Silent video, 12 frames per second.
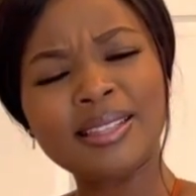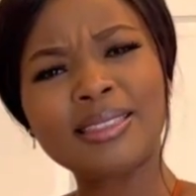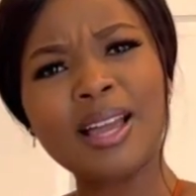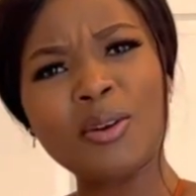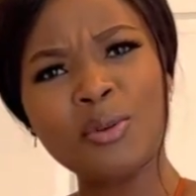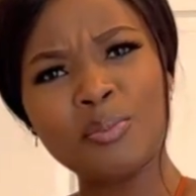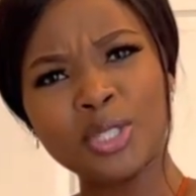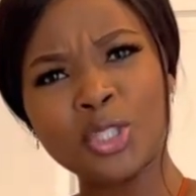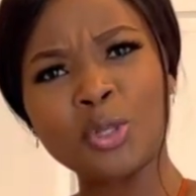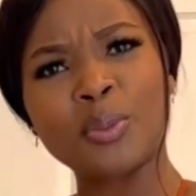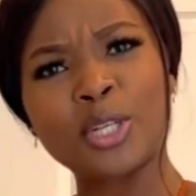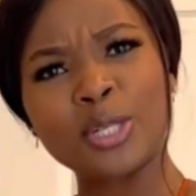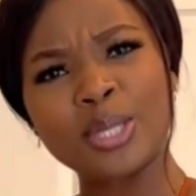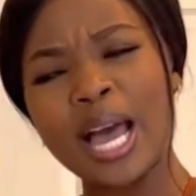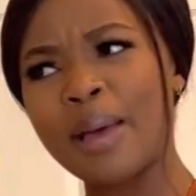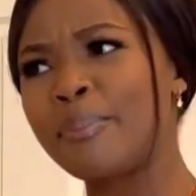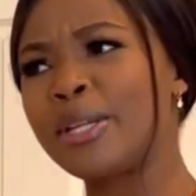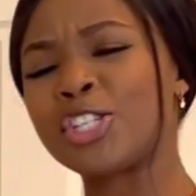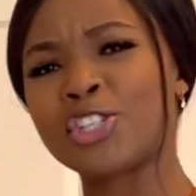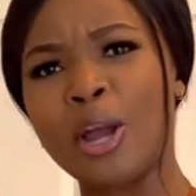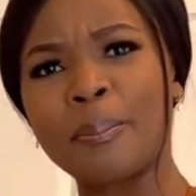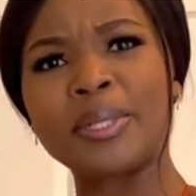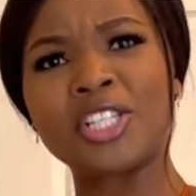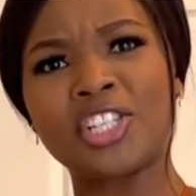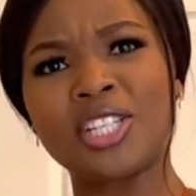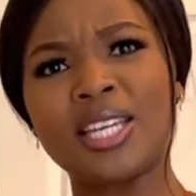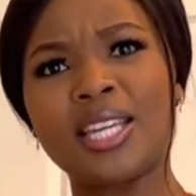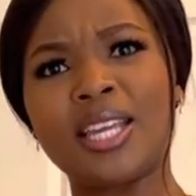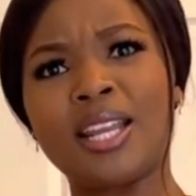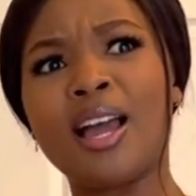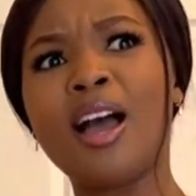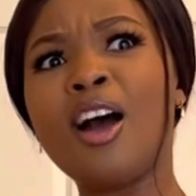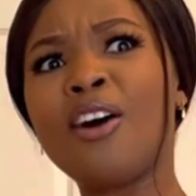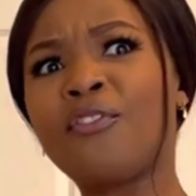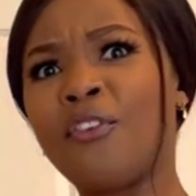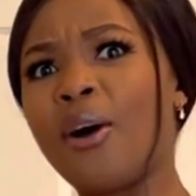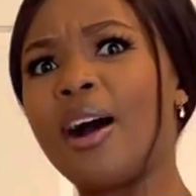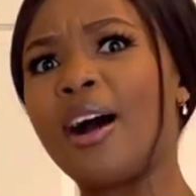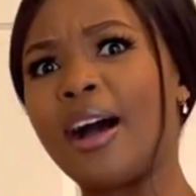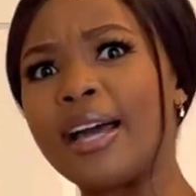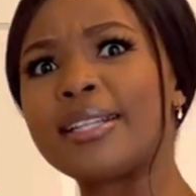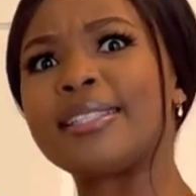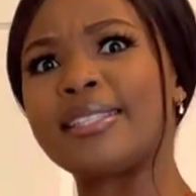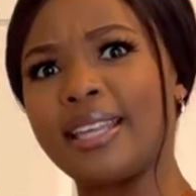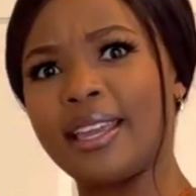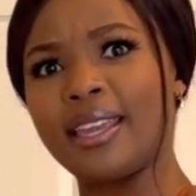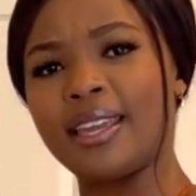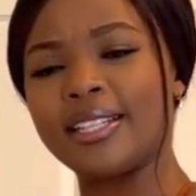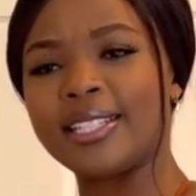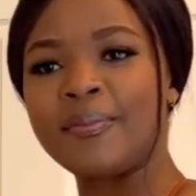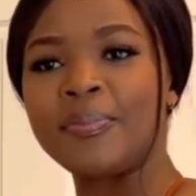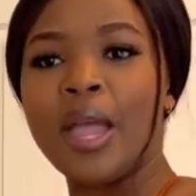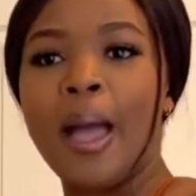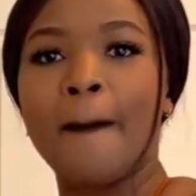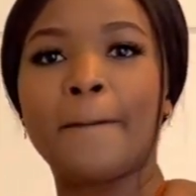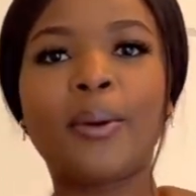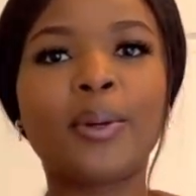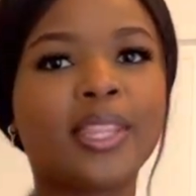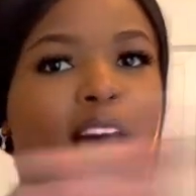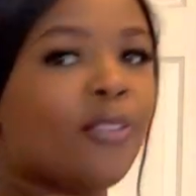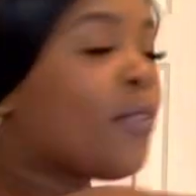That would be dope because I've been shopping SHEIN for a hot second. But without